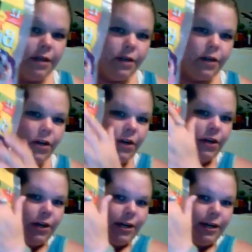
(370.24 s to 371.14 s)

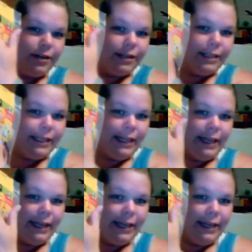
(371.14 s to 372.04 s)

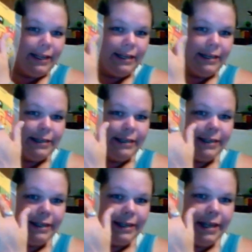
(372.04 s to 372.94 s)
Kirkland
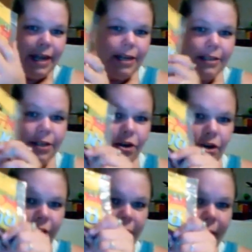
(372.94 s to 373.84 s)

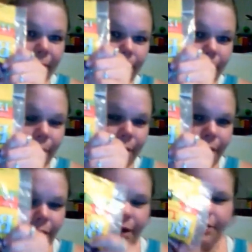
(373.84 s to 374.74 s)
turkey
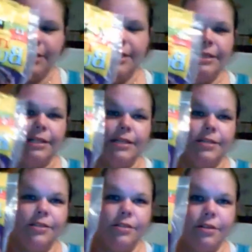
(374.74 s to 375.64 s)
burger. This is
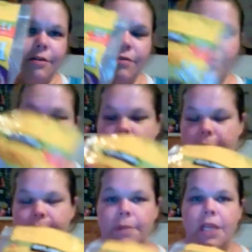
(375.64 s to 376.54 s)
so good.
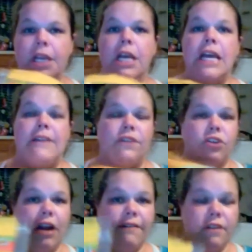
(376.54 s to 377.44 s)
If you're
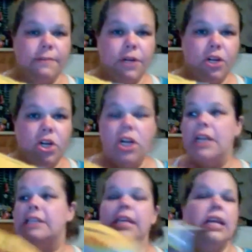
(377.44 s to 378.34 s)
craving a burger,
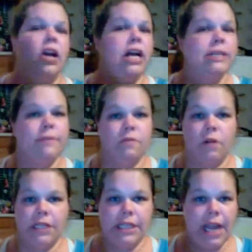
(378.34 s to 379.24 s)
say your husband
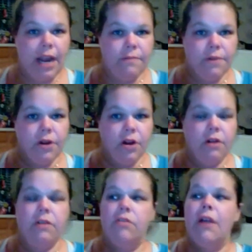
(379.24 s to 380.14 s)
wants a hamburger,
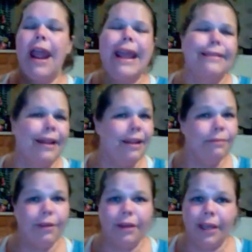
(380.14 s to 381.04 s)
great, let him
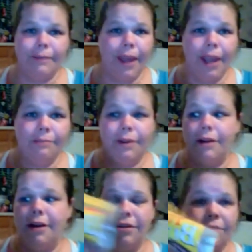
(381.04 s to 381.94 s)
cook him a
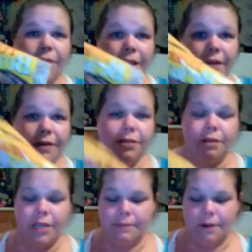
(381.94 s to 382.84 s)
hamburger and you make you a
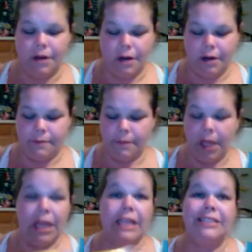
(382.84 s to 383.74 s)
turkey burger.
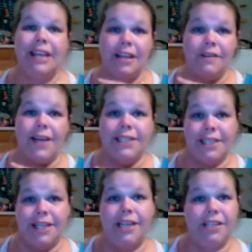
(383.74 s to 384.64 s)
Daniel
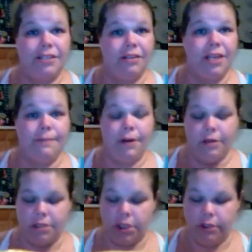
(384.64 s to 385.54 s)
actually likes these turkey
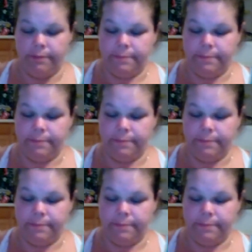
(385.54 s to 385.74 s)
burgers too.